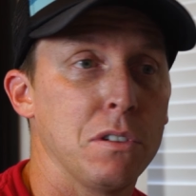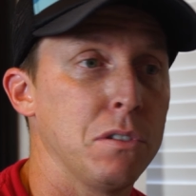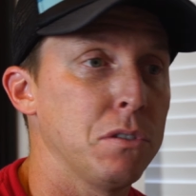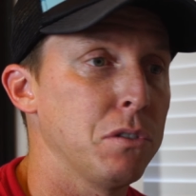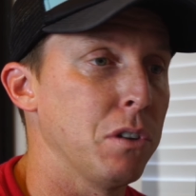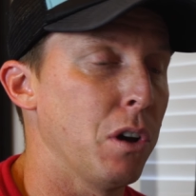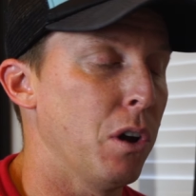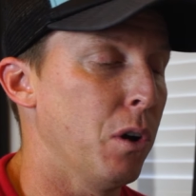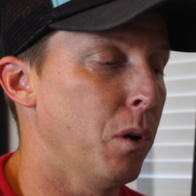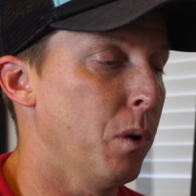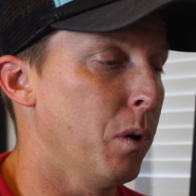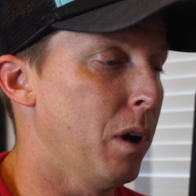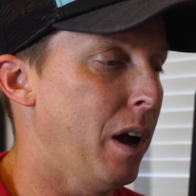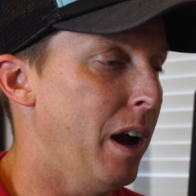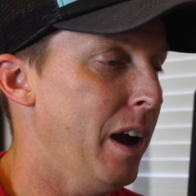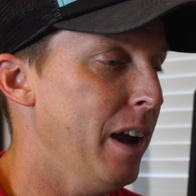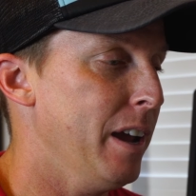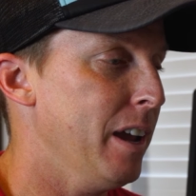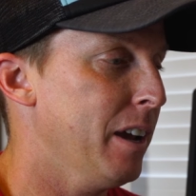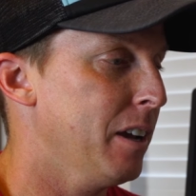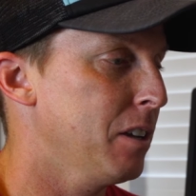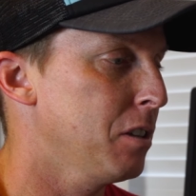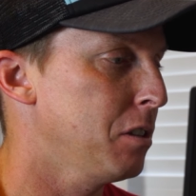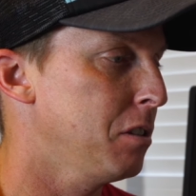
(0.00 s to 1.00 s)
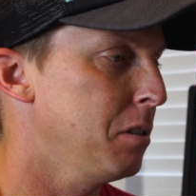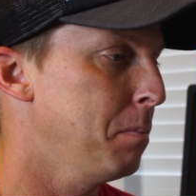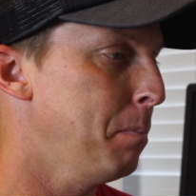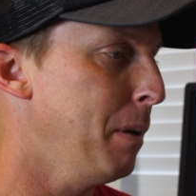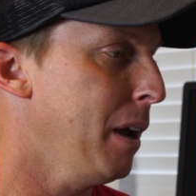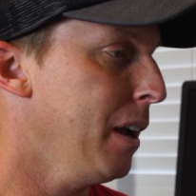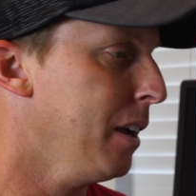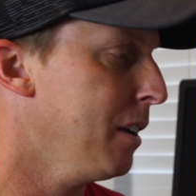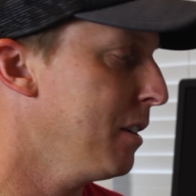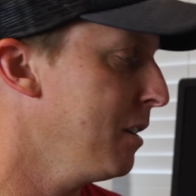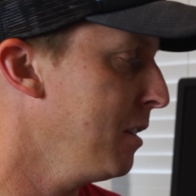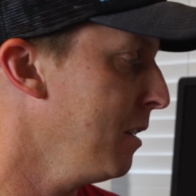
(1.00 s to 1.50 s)
So I
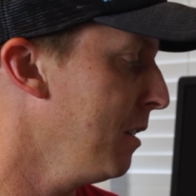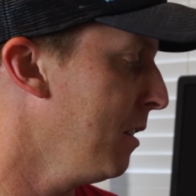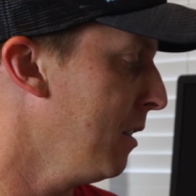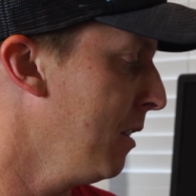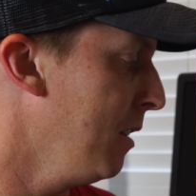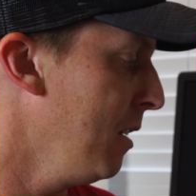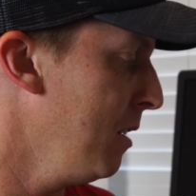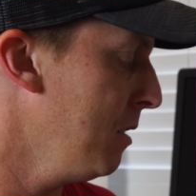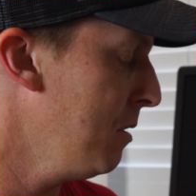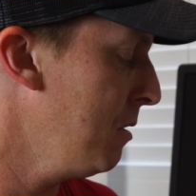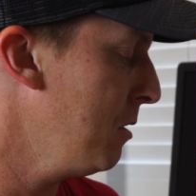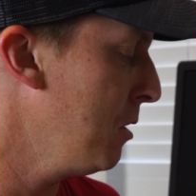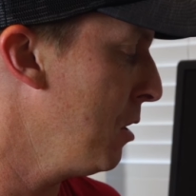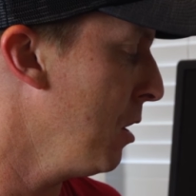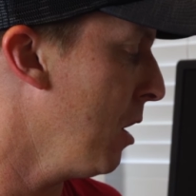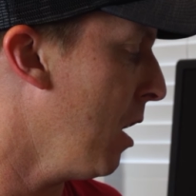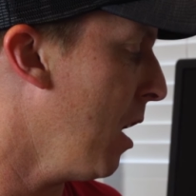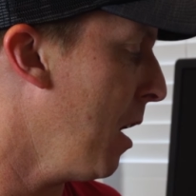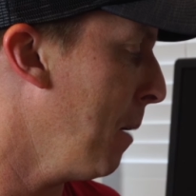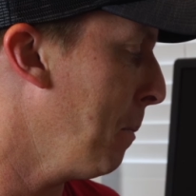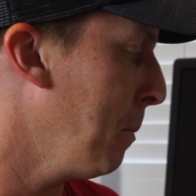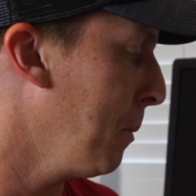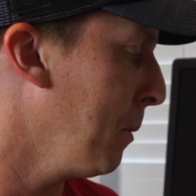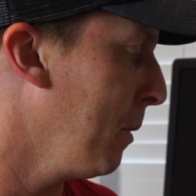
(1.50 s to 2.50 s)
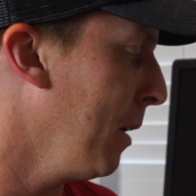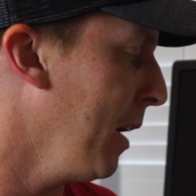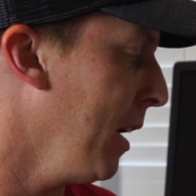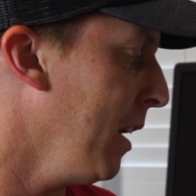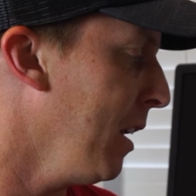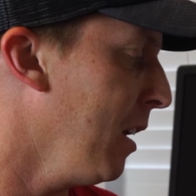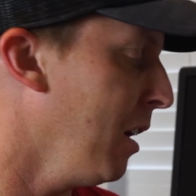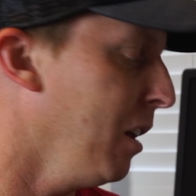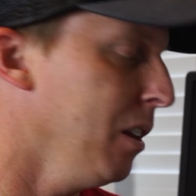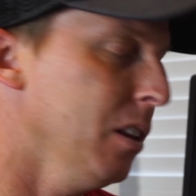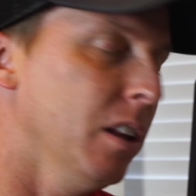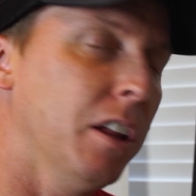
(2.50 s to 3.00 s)
expect this to
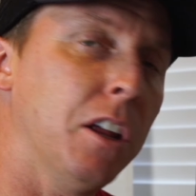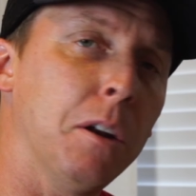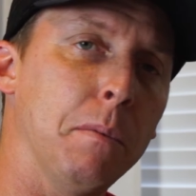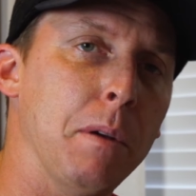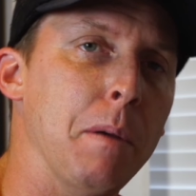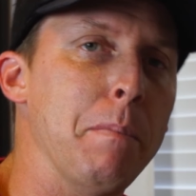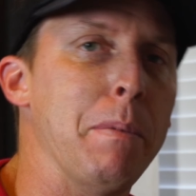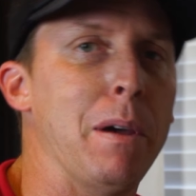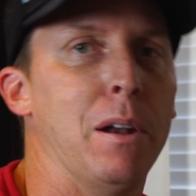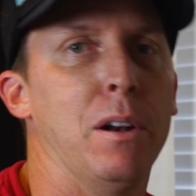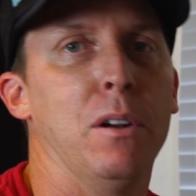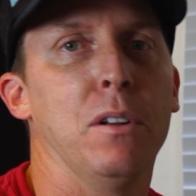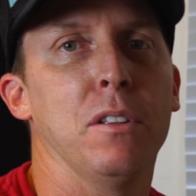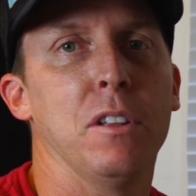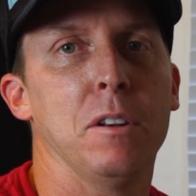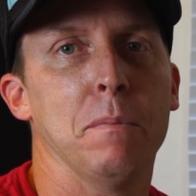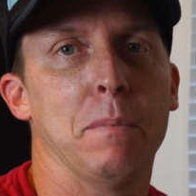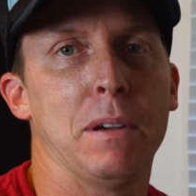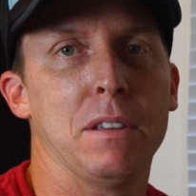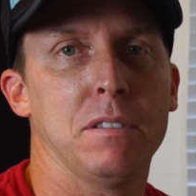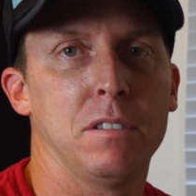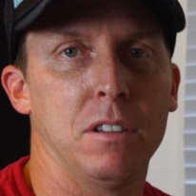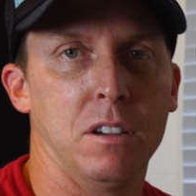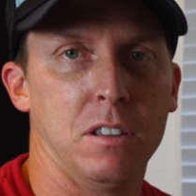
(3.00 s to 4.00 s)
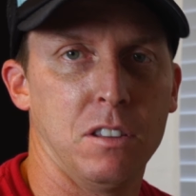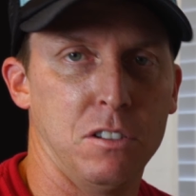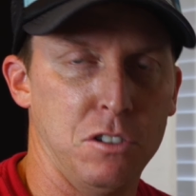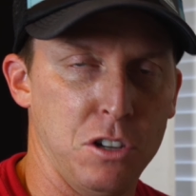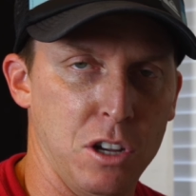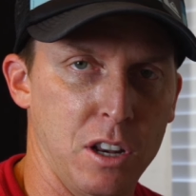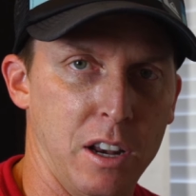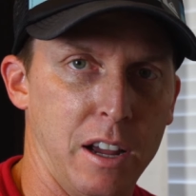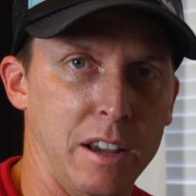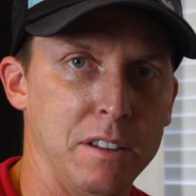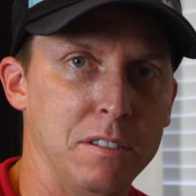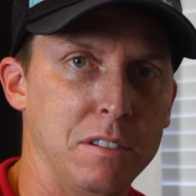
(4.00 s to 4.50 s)
operate a little bit better than my 6th
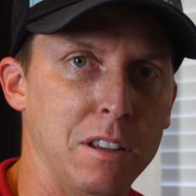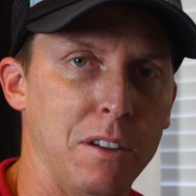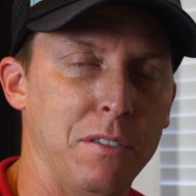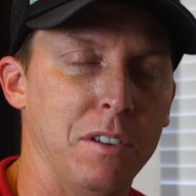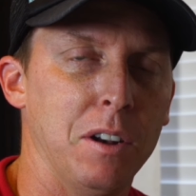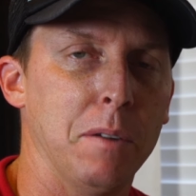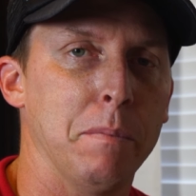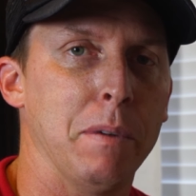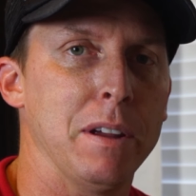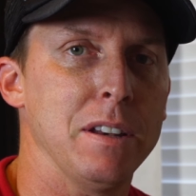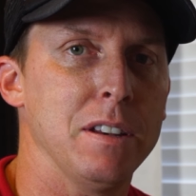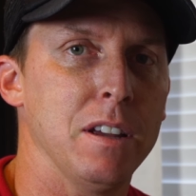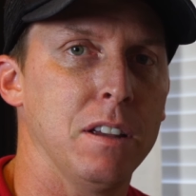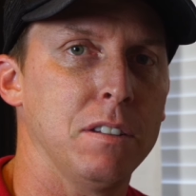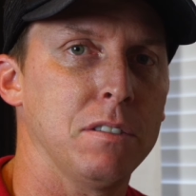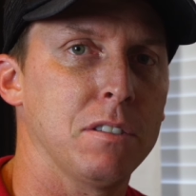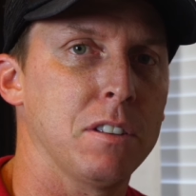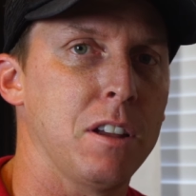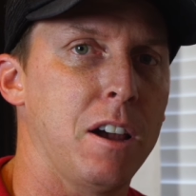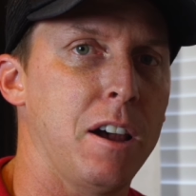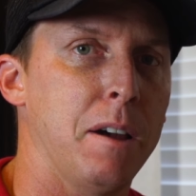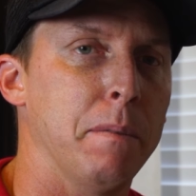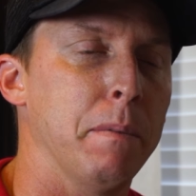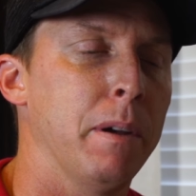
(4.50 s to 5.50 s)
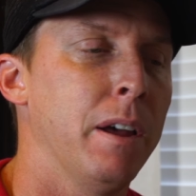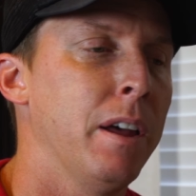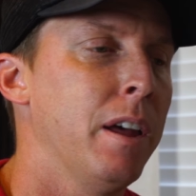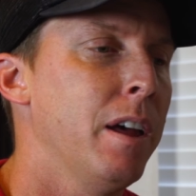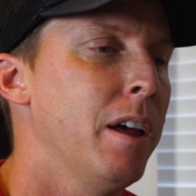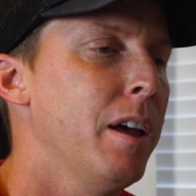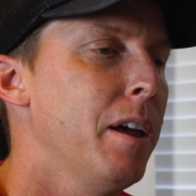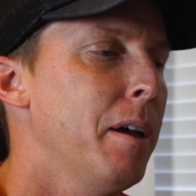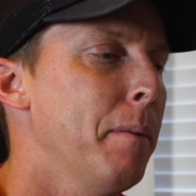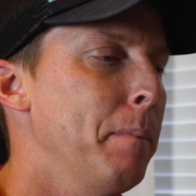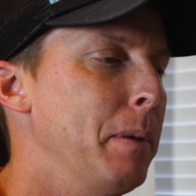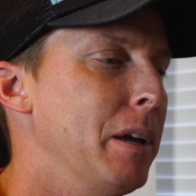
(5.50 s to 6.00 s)
gen i7 on my desktop,
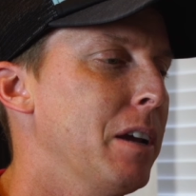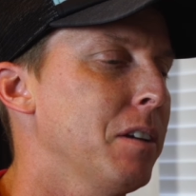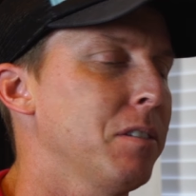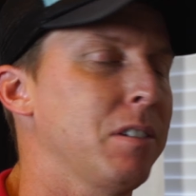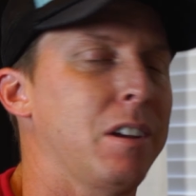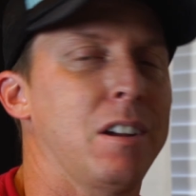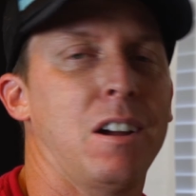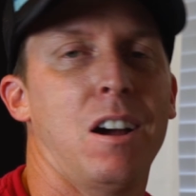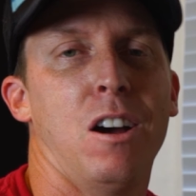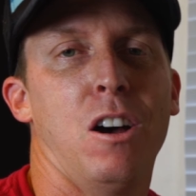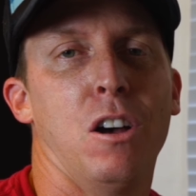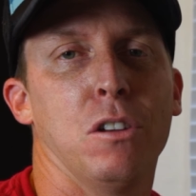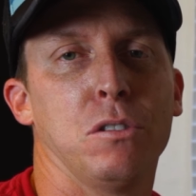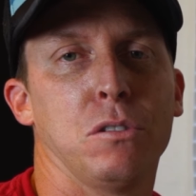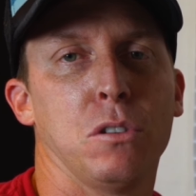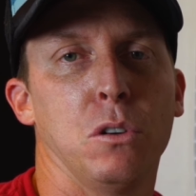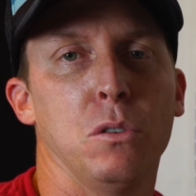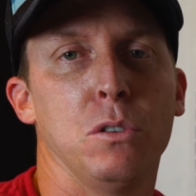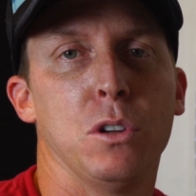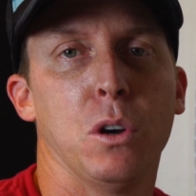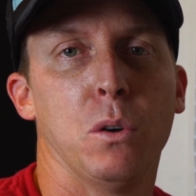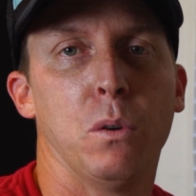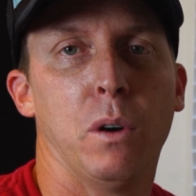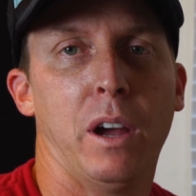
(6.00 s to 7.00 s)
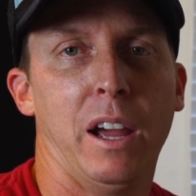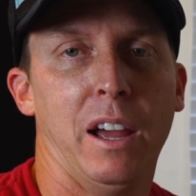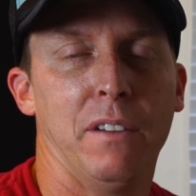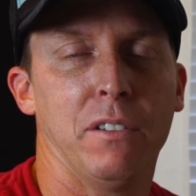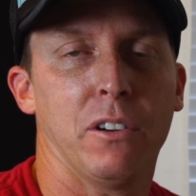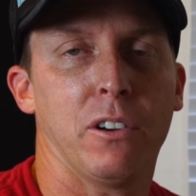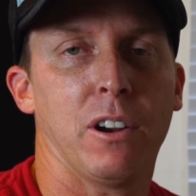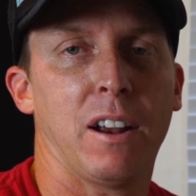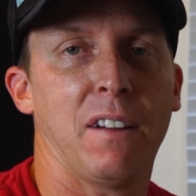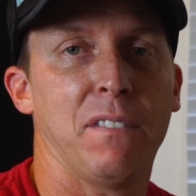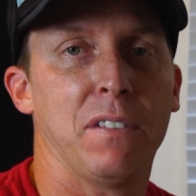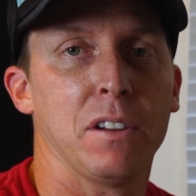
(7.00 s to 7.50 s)
because I also don't have
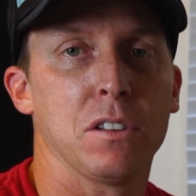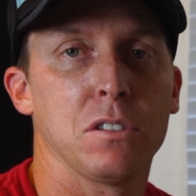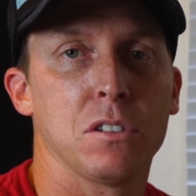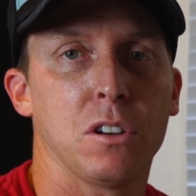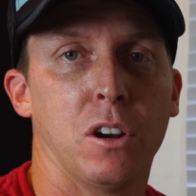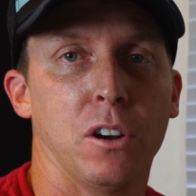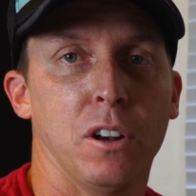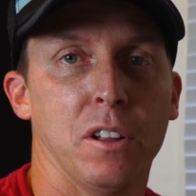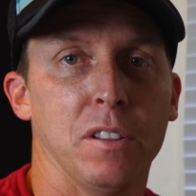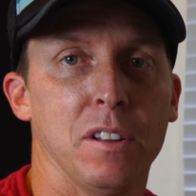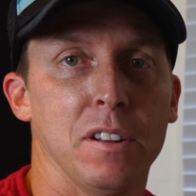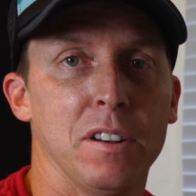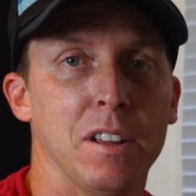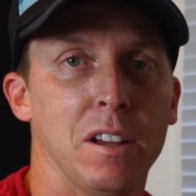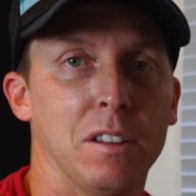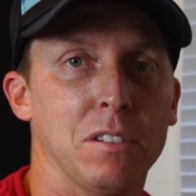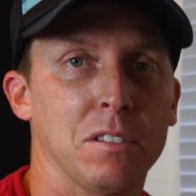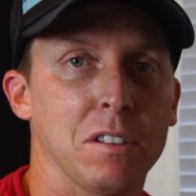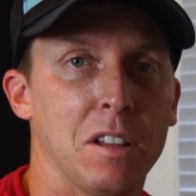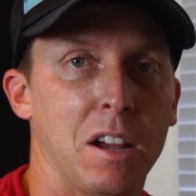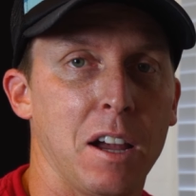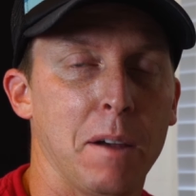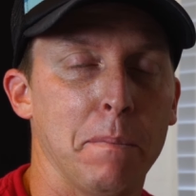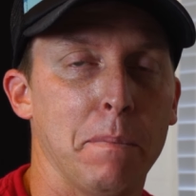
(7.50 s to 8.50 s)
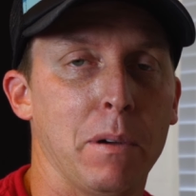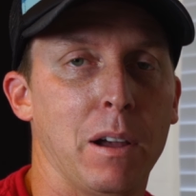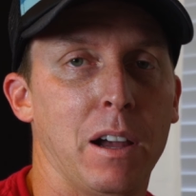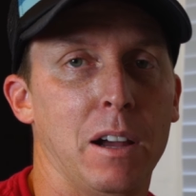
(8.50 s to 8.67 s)
a graphics card on the desktop.